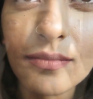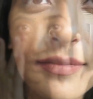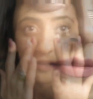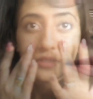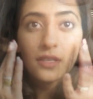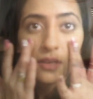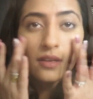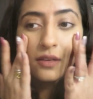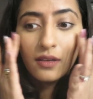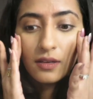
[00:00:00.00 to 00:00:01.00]
and
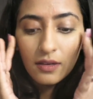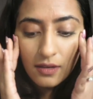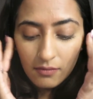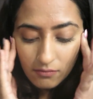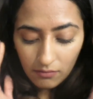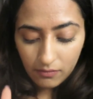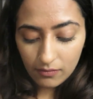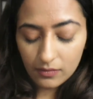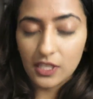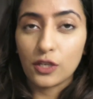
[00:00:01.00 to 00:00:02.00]

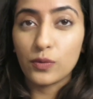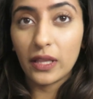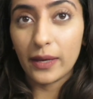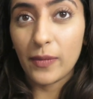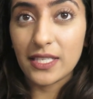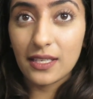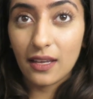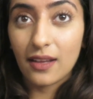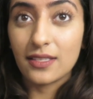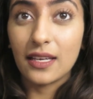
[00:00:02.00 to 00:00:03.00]
touch with like my
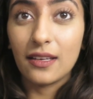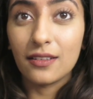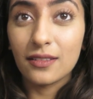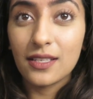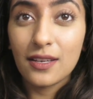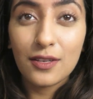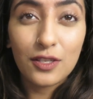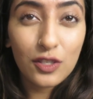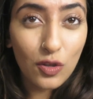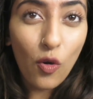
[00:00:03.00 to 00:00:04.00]
skin has healed
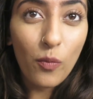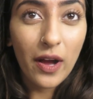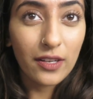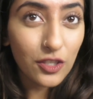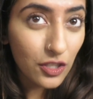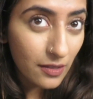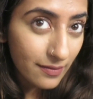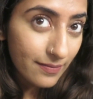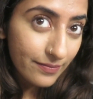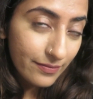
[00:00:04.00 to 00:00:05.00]
so much
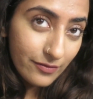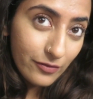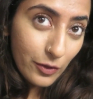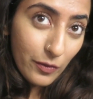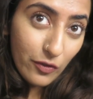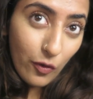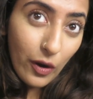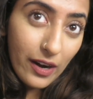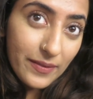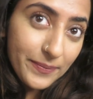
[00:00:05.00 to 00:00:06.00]
from
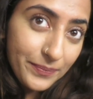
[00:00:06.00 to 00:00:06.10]
before.